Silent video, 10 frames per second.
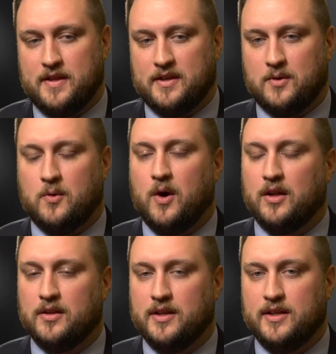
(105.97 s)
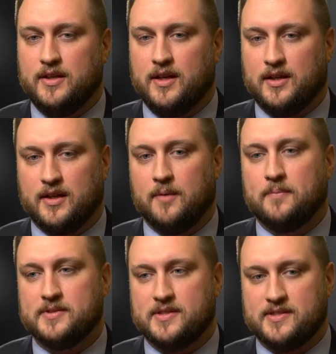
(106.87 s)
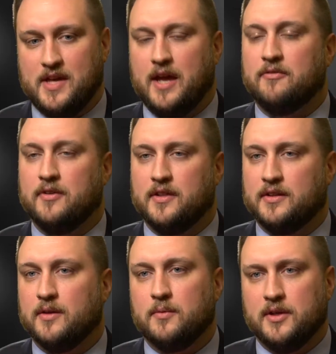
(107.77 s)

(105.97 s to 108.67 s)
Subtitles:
think quality encompasses everything that we